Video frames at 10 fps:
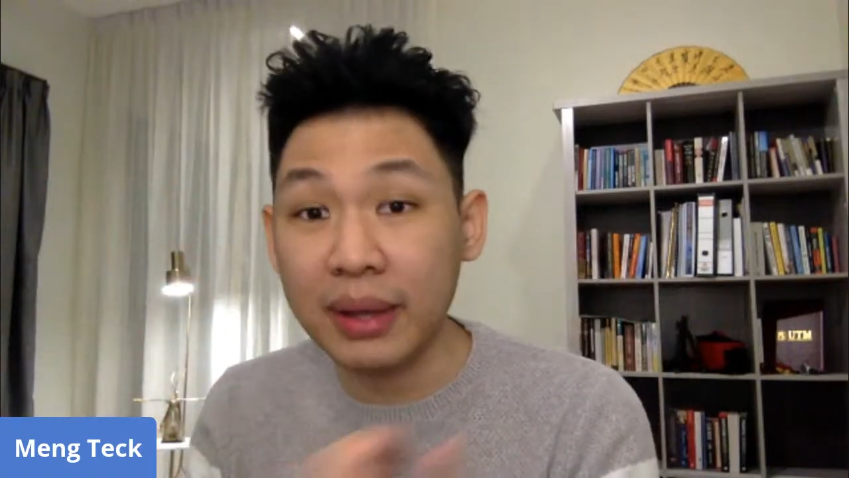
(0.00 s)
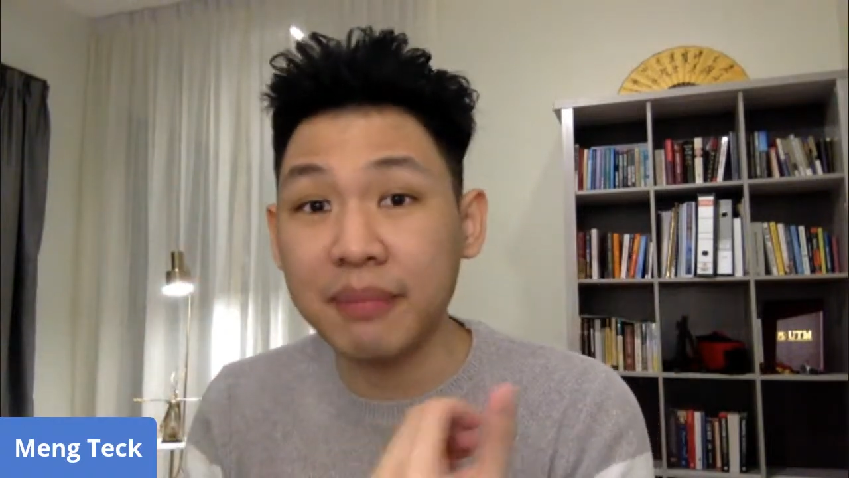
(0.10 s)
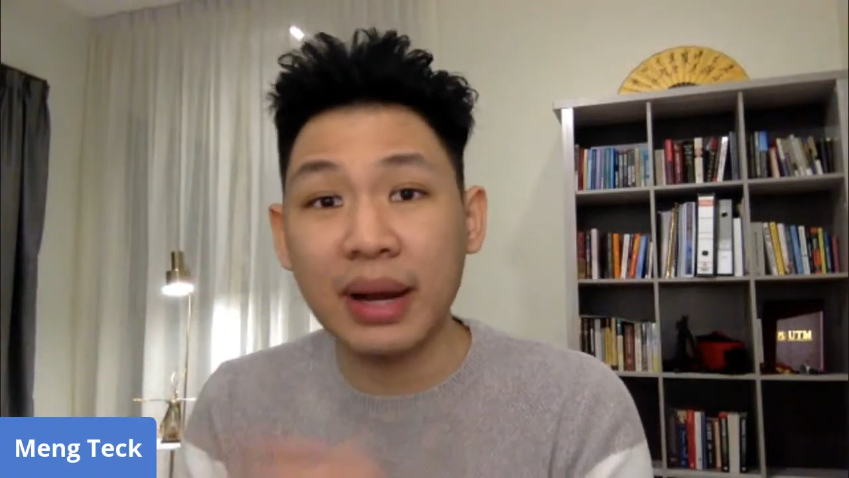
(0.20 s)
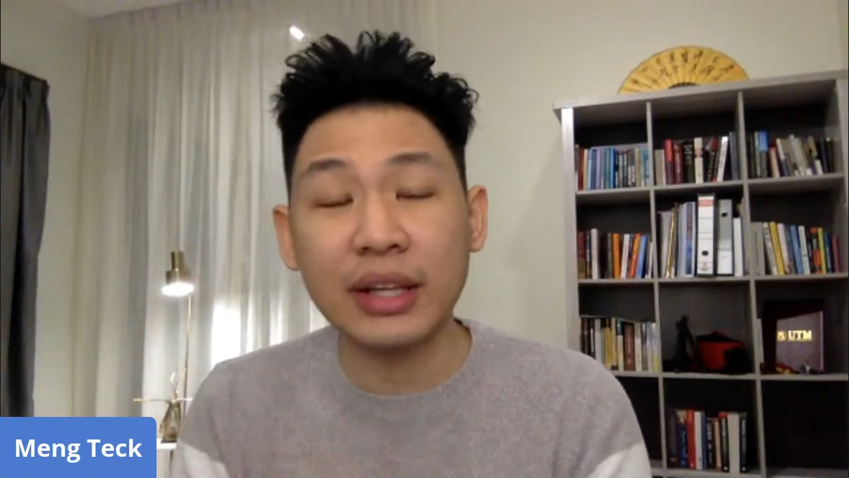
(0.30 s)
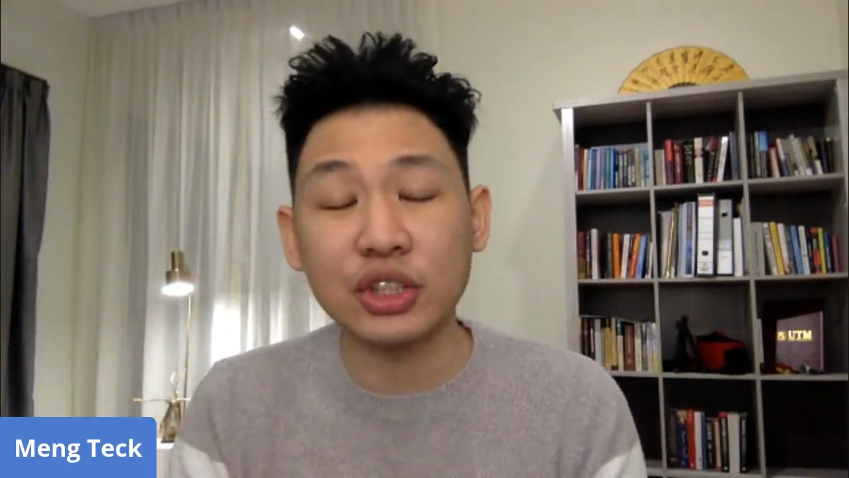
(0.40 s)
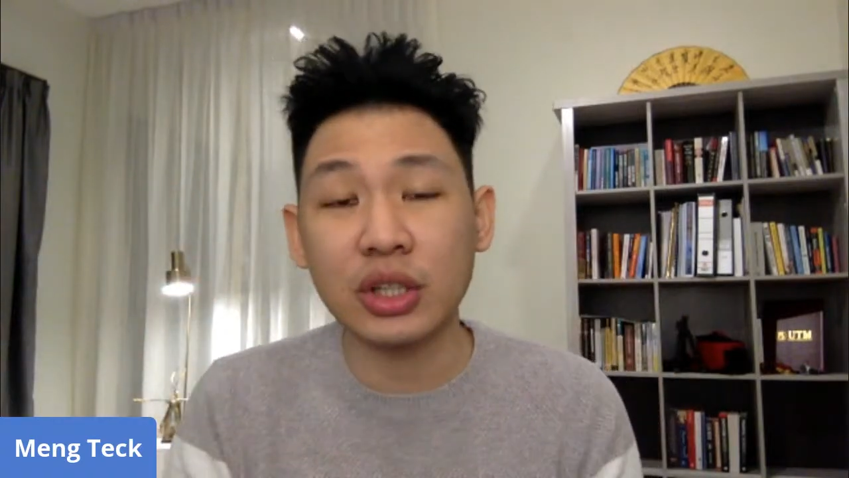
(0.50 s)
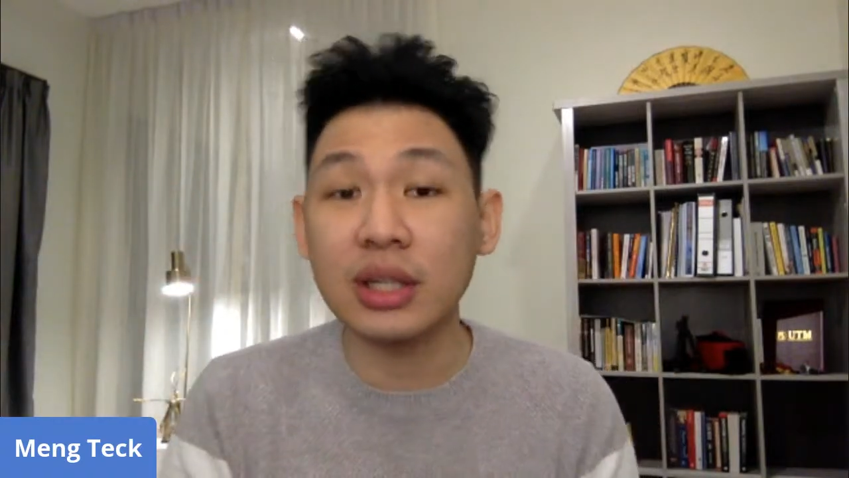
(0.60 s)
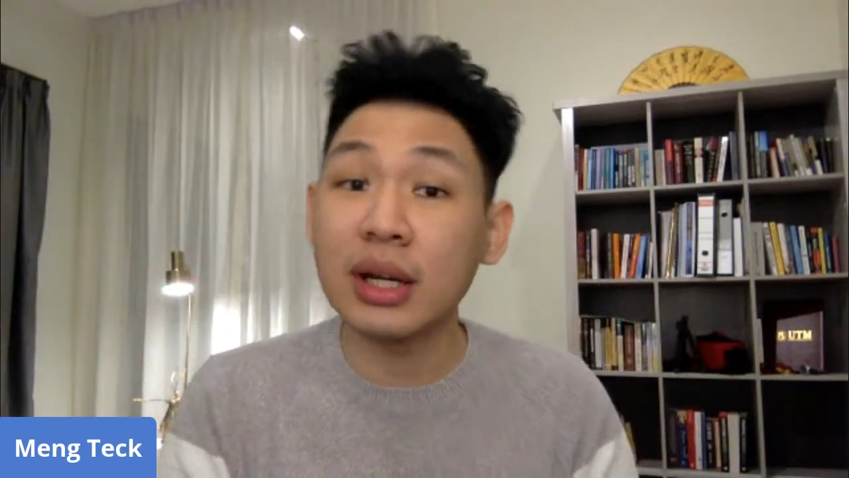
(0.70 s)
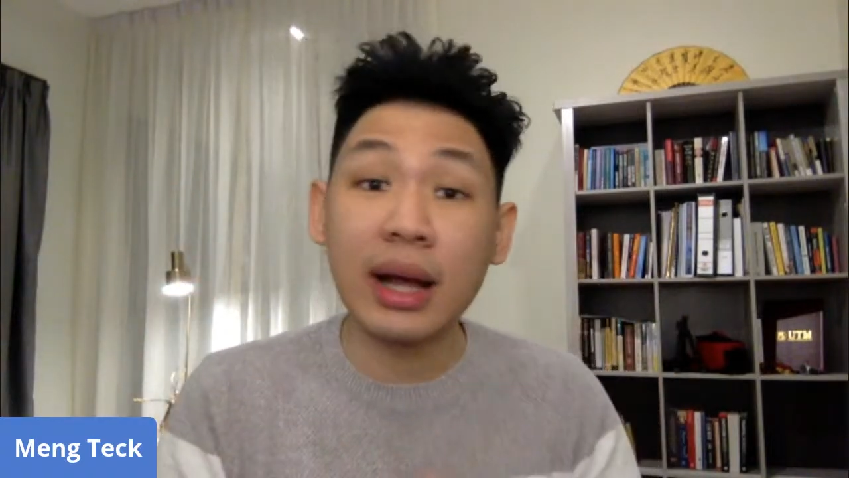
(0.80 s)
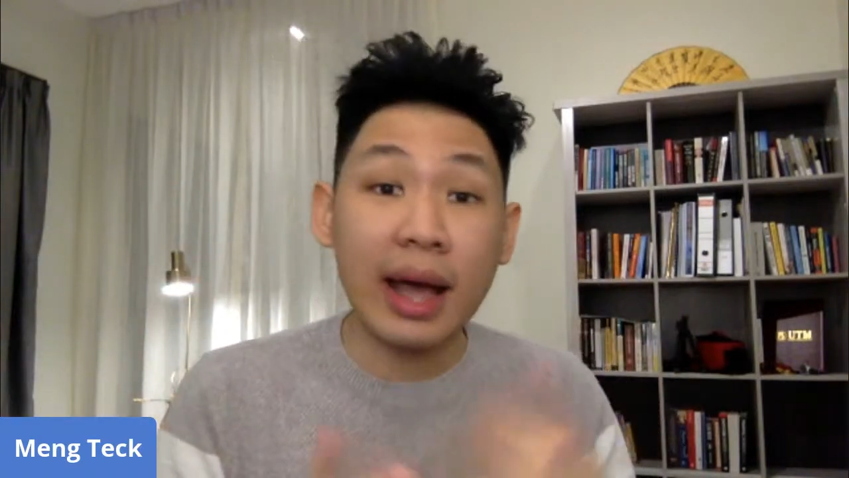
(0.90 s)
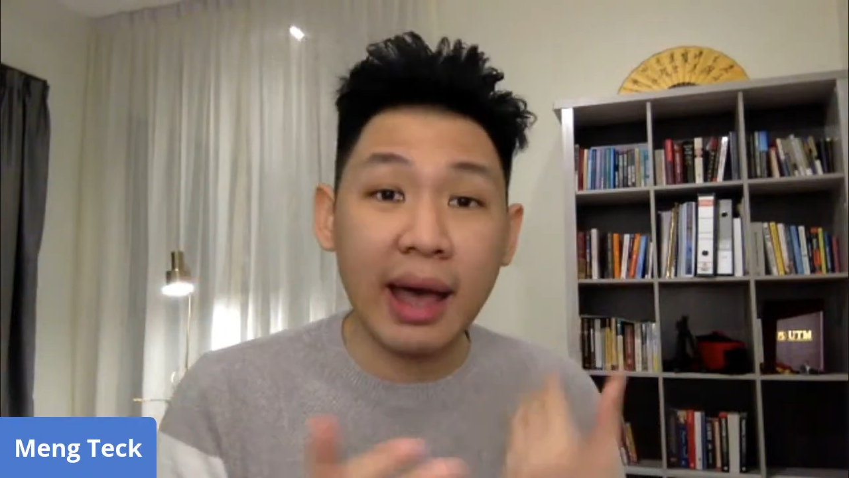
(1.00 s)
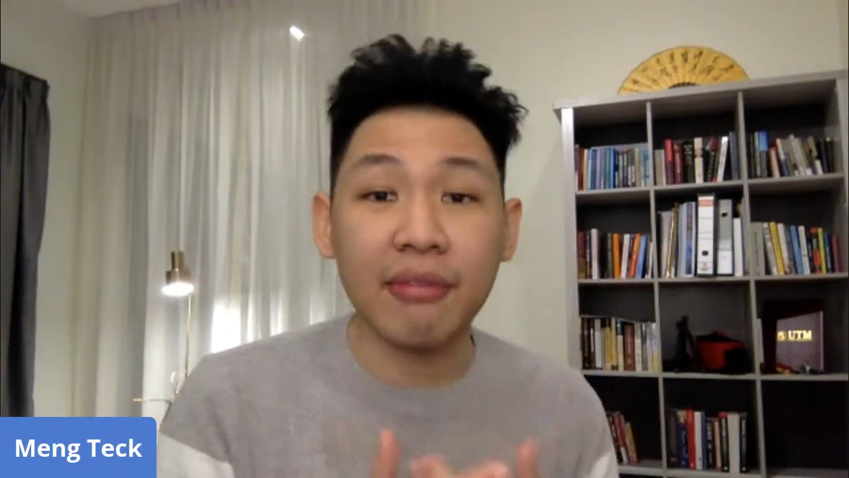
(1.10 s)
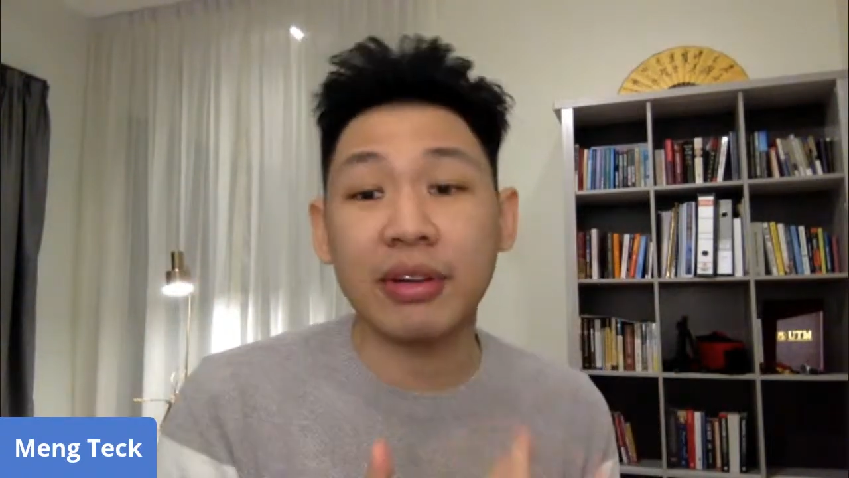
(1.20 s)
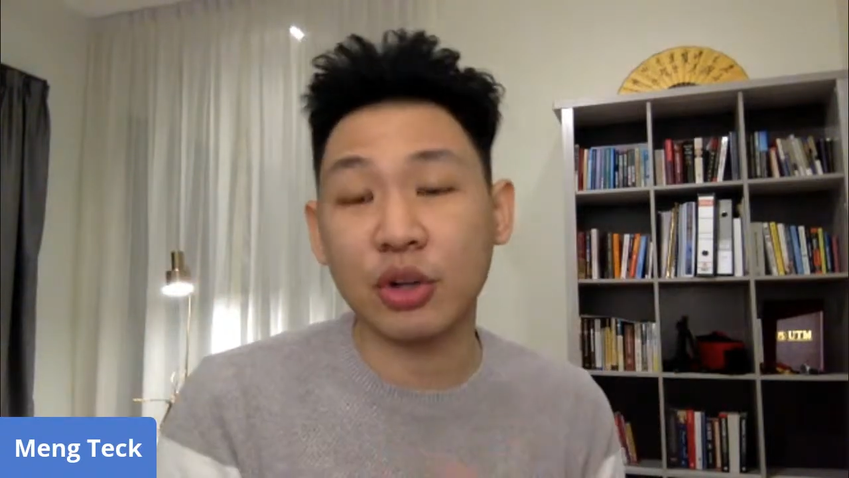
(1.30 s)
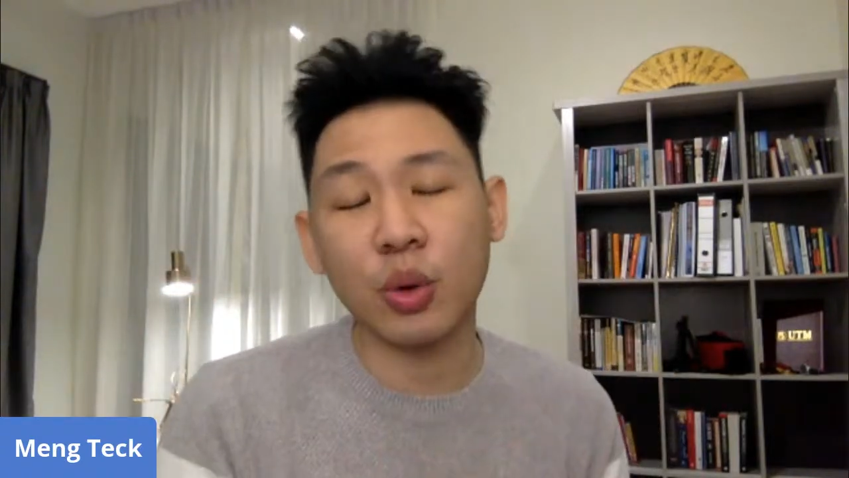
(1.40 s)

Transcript: but in Malaysia haven't